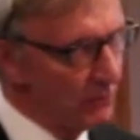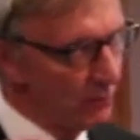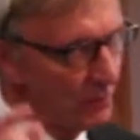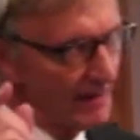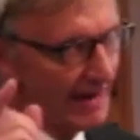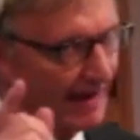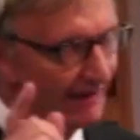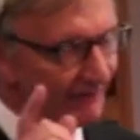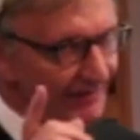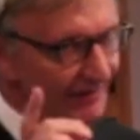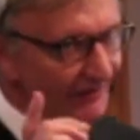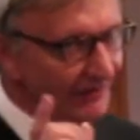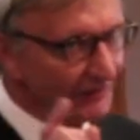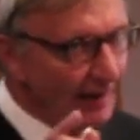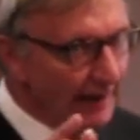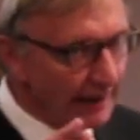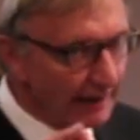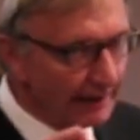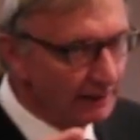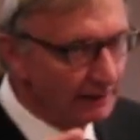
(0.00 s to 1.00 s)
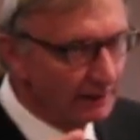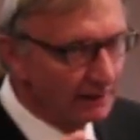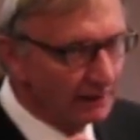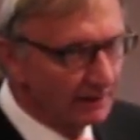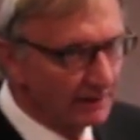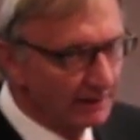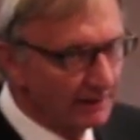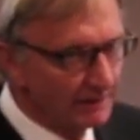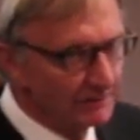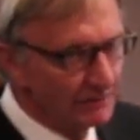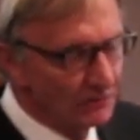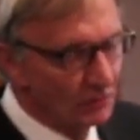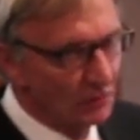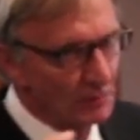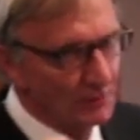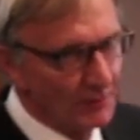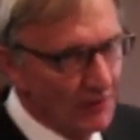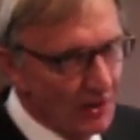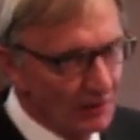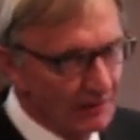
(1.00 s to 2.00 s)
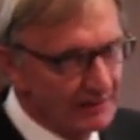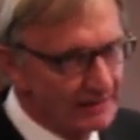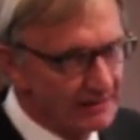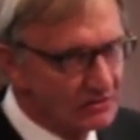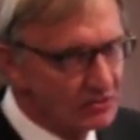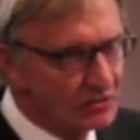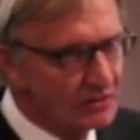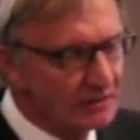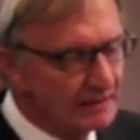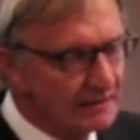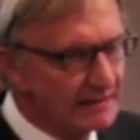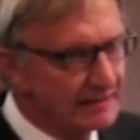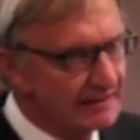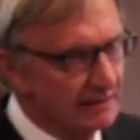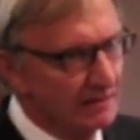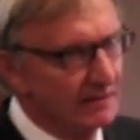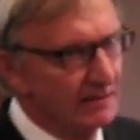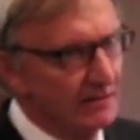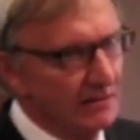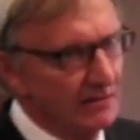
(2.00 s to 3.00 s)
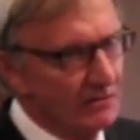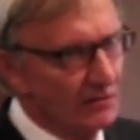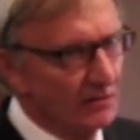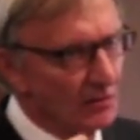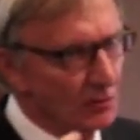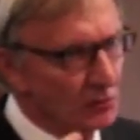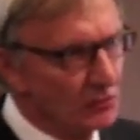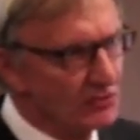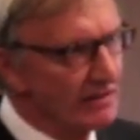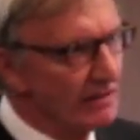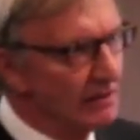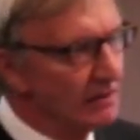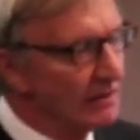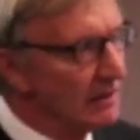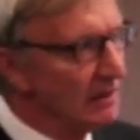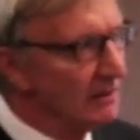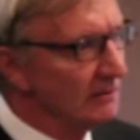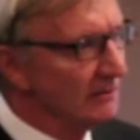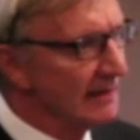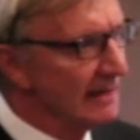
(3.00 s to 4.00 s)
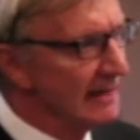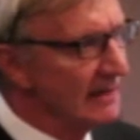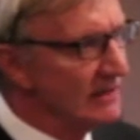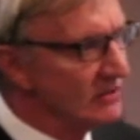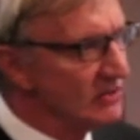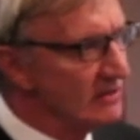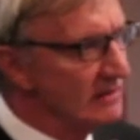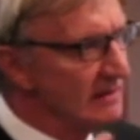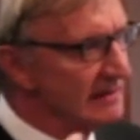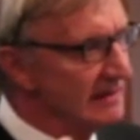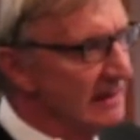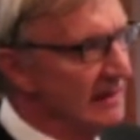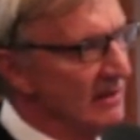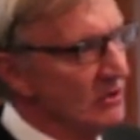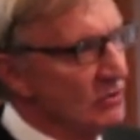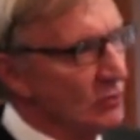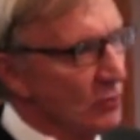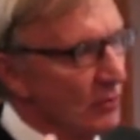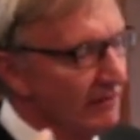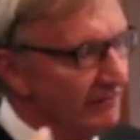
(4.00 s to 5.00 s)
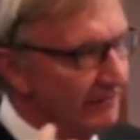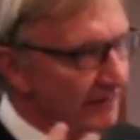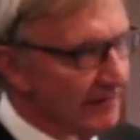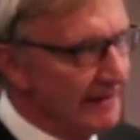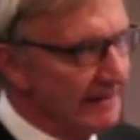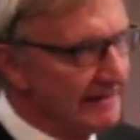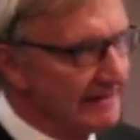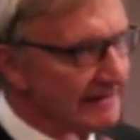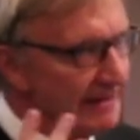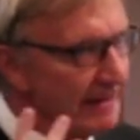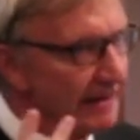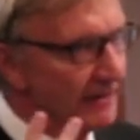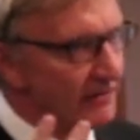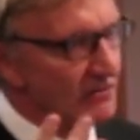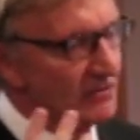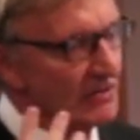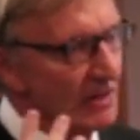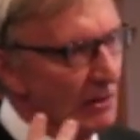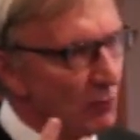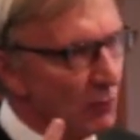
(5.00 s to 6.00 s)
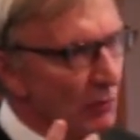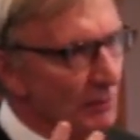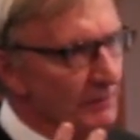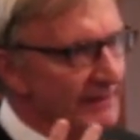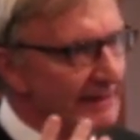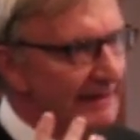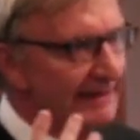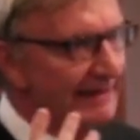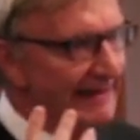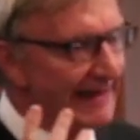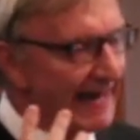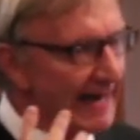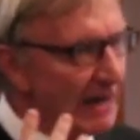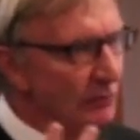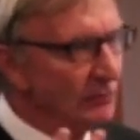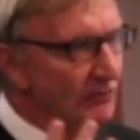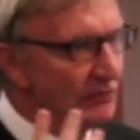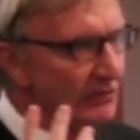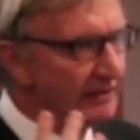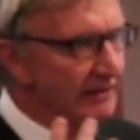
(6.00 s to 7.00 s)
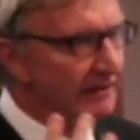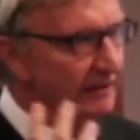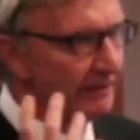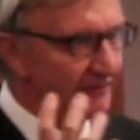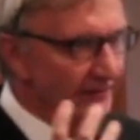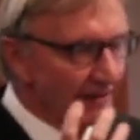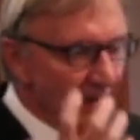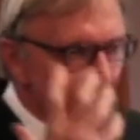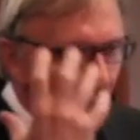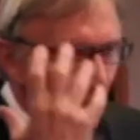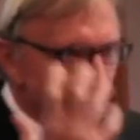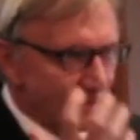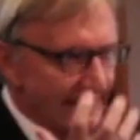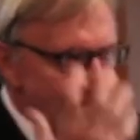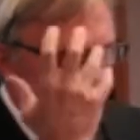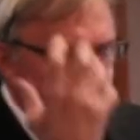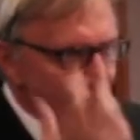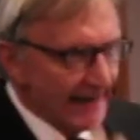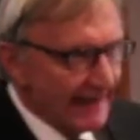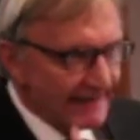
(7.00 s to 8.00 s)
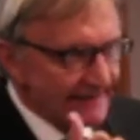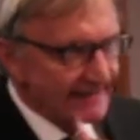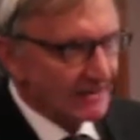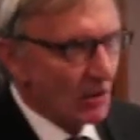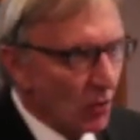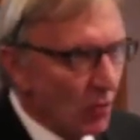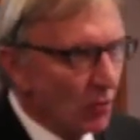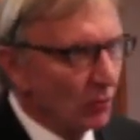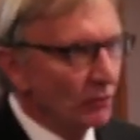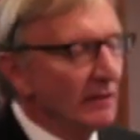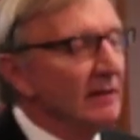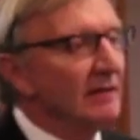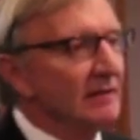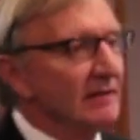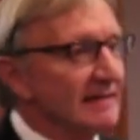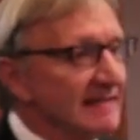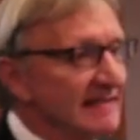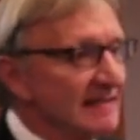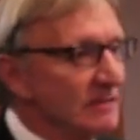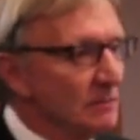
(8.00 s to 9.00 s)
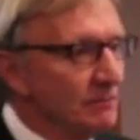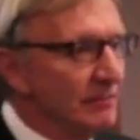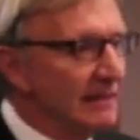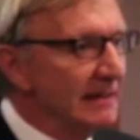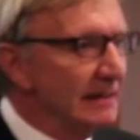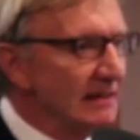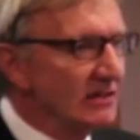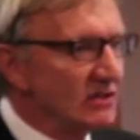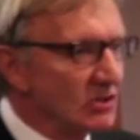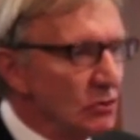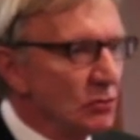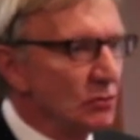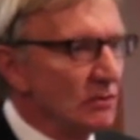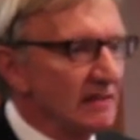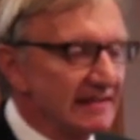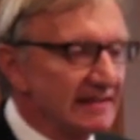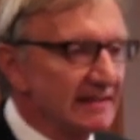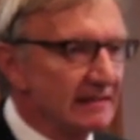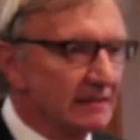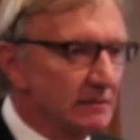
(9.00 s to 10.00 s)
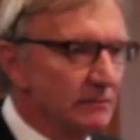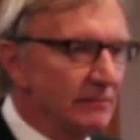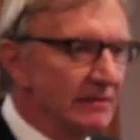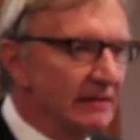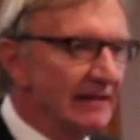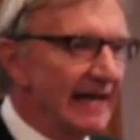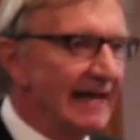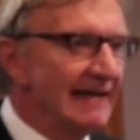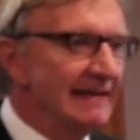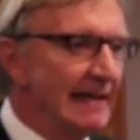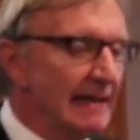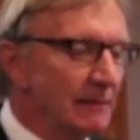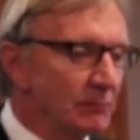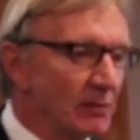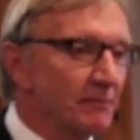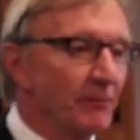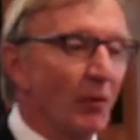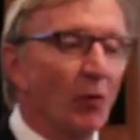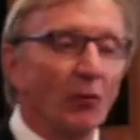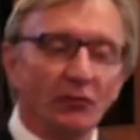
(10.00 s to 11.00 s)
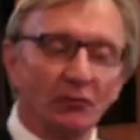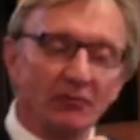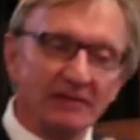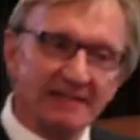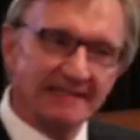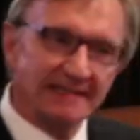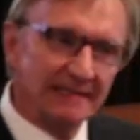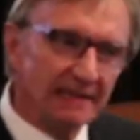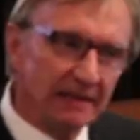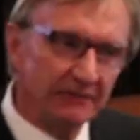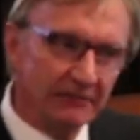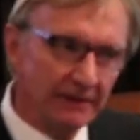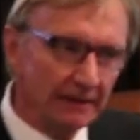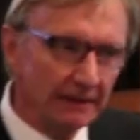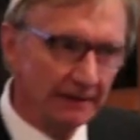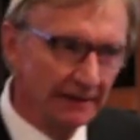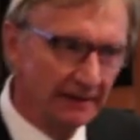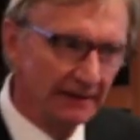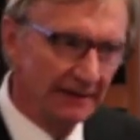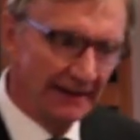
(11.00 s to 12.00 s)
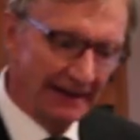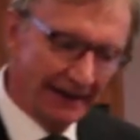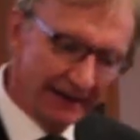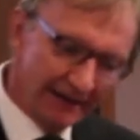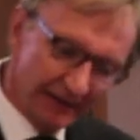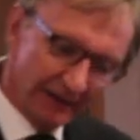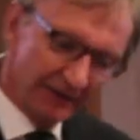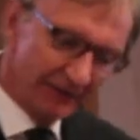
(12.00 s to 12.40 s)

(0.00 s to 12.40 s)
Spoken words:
We have to say to the politicians, to those in our congregations, to our friends and others, there will be an account to give. And what he has called us to be and do is to be that neighbor, both receiving and